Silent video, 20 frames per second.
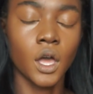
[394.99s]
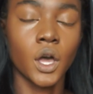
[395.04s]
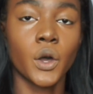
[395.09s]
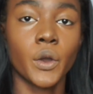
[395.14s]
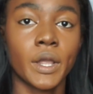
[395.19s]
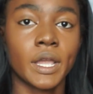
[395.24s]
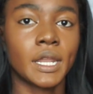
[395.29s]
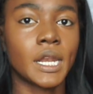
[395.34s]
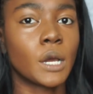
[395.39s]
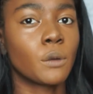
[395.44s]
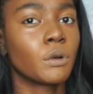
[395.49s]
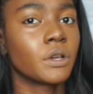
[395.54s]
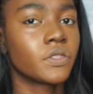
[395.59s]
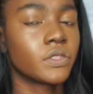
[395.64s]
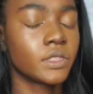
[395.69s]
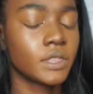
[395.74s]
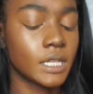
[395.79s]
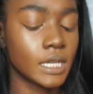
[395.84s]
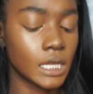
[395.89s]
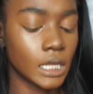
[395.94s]
Okay, now with
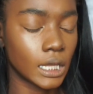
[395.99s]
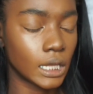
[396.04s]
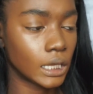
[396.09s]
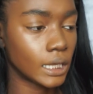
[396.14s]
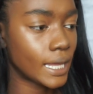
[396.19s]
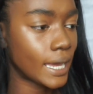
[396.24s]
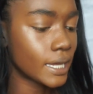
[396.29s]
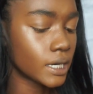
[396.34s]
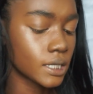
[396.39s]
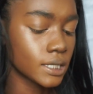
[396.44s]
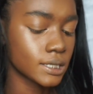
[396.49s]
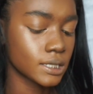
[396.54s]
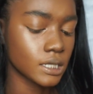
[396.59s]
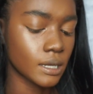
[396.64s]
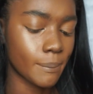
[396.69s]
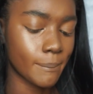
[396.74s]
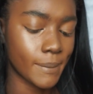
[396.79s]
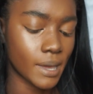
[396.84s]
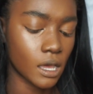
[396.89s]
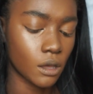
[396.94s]
the lightest
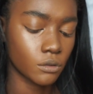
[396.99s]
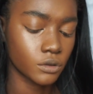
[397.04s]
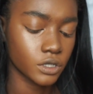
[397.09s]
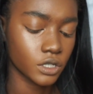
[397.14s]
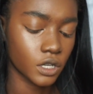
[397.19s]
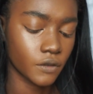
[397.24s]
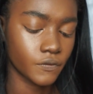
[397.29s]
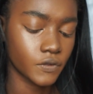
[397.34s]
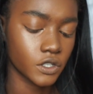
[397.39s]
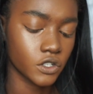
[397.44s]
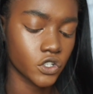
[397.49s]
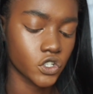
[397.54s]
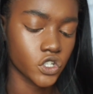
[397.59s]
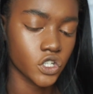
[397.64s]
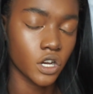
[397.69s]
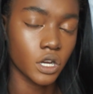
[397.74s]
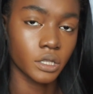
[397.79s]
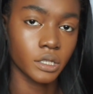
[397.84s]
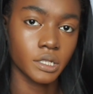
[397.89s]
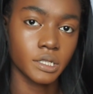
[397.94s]
amount of this
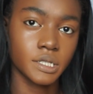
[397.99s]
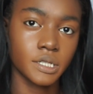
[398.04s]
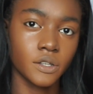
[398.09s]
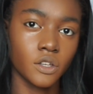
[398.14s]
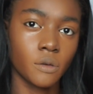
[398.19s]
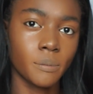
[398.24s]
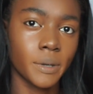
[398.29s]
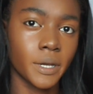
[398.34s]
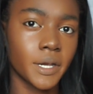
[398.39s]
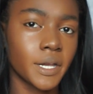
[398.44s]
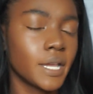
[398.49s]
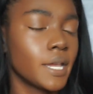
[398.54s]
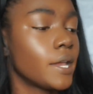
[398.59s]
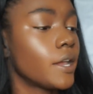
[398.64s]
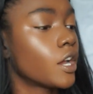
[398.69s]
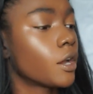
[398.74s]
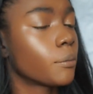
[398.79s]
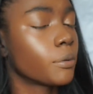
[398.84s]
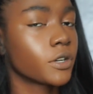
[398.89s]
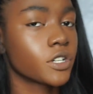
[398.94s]
Charlotte Tilbury
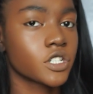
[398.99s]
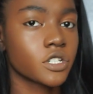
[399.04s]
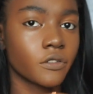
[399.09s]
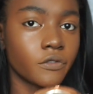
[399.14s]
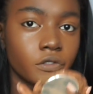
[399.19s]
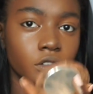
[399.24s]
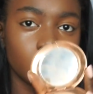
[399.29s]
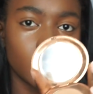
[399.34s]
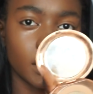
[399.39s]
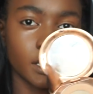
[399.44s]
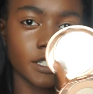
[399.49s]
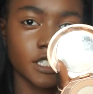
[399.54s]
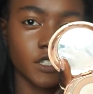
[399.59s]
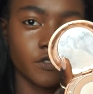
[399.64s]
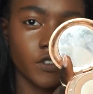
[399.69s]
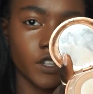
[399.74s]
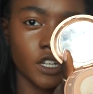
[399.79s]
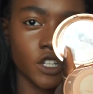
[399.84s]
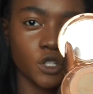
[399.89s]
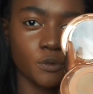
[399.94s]
Airbrush Flawless
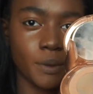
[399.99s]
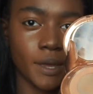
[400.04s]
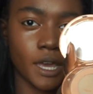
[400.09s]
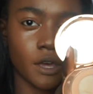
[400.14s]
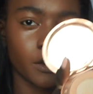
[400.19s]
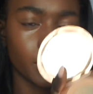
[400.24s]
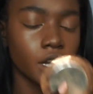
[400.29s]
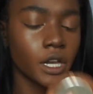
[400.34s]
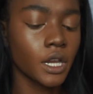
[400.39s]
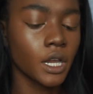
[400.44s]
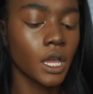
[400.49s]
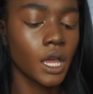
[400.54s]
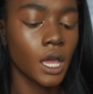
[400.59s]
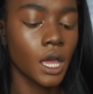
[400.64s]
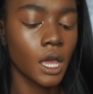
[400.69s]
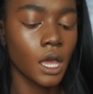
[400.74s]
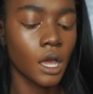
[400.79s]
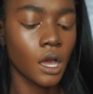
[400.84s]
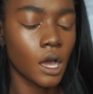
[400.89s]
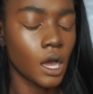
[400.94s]
Finish Powder,
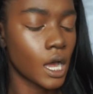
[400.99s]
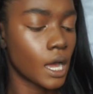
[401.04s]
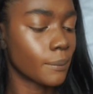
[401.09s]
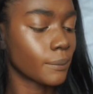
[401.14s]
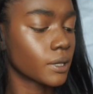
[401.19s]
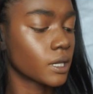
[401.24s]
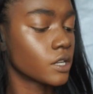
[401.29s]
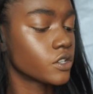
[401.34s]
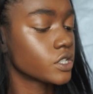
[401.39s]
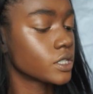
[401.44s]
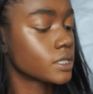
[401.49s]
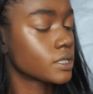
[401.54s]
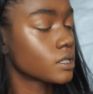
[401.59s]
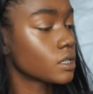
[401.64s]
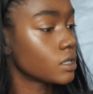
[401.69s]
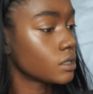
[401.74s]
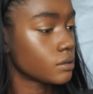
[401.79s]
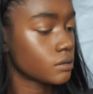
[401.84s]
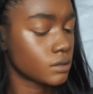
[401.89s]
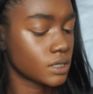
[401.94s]
I'm gonna just
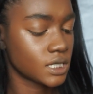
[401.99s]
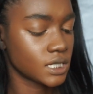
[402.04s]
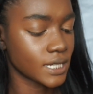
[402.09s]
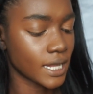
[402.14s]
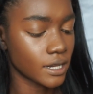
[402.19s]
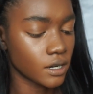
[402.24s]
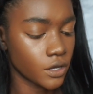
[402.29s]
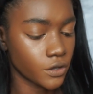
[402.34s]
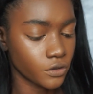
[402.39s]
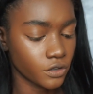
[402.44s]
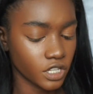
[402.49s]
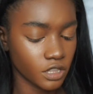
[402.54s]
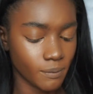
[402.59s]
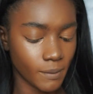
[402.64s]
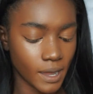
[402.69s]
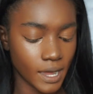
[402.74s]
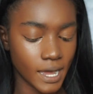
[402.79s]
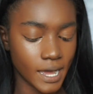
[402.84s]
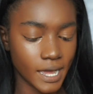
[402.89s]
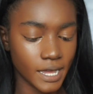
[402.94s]
set underneath
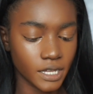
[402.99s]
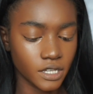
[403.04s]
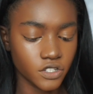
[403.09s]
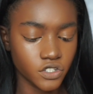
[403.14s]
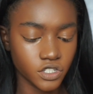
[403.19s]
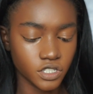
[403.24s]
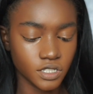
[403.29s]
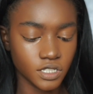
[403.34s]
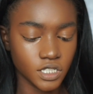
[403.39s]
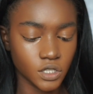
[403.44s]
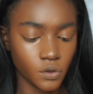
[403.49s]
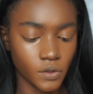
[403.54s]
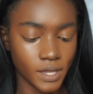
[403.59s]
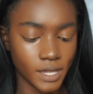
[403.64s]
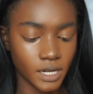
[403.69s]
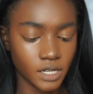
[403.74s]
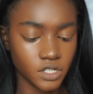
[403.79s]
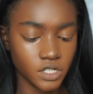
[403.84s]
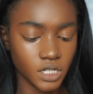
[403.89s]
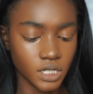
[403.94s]
my eyes just so
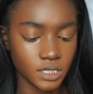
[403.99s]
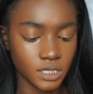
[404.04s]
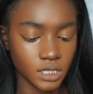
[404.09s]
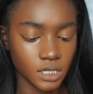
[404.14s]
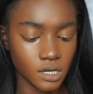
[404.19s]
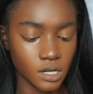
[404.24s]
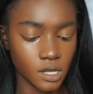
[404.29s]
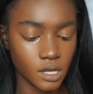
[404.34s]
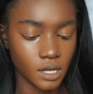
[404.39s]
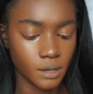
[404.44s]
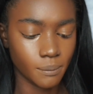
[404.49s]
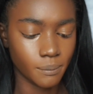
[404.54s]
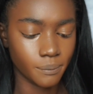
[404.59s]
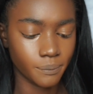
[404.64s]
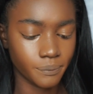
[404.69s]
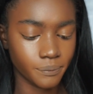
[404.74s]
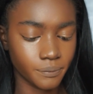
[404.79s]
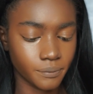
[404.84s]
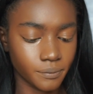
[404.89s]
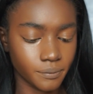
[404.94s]
that it
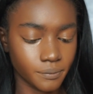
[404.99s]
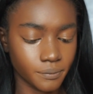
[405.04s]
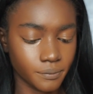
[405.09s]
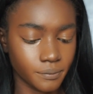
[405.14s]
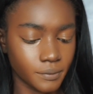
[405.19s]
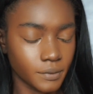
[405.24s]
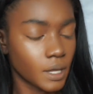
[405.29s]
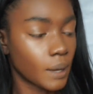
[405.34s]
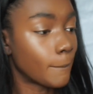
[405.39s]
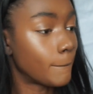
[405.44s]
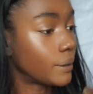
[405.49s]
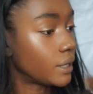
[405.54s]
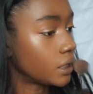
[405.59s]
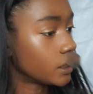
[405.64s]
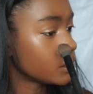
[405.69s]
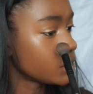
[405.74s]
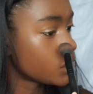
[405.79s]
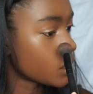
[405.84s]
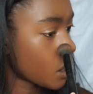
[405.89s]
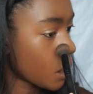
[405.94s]
doesn't
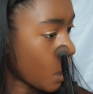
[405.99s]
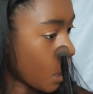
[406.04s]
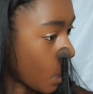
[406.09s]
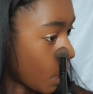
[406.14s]
budge.